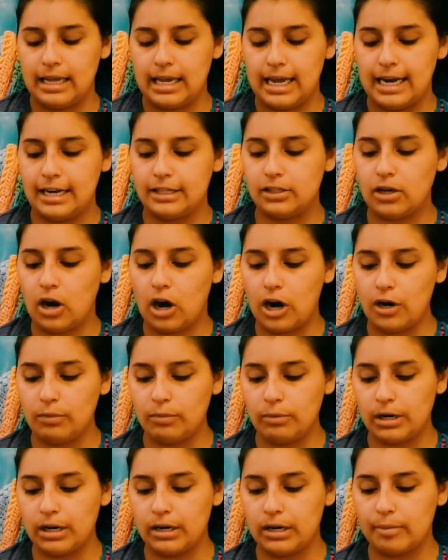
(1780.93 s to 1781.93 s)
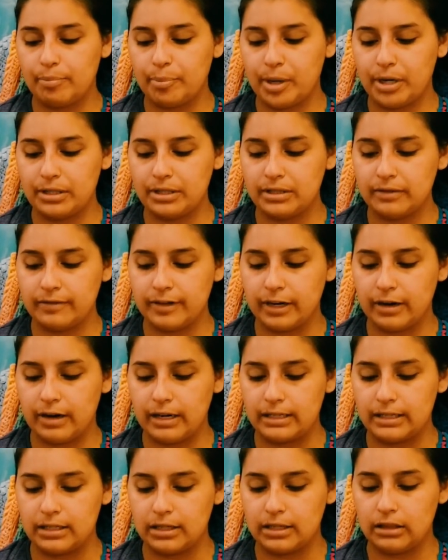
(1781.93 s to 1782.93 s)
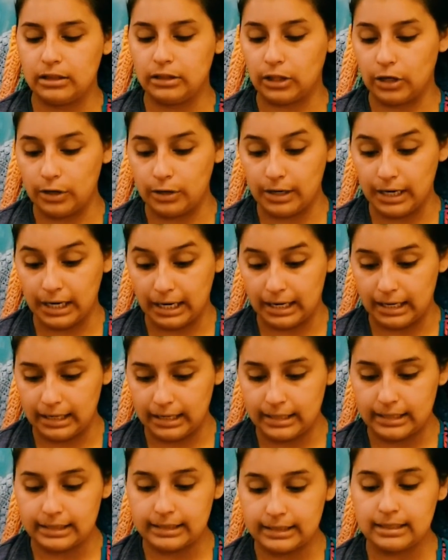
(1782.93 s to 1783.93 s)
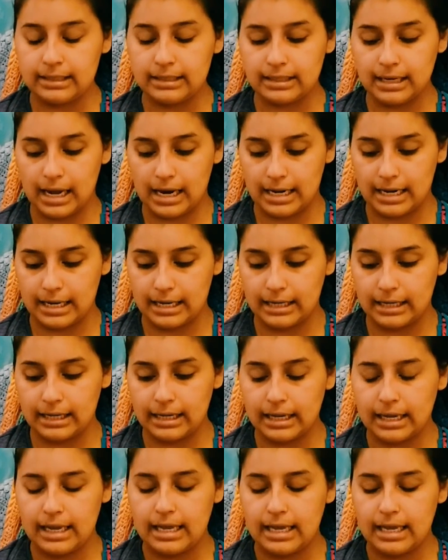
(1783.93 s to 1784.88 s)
It is hard work, perseverance, learning, studying,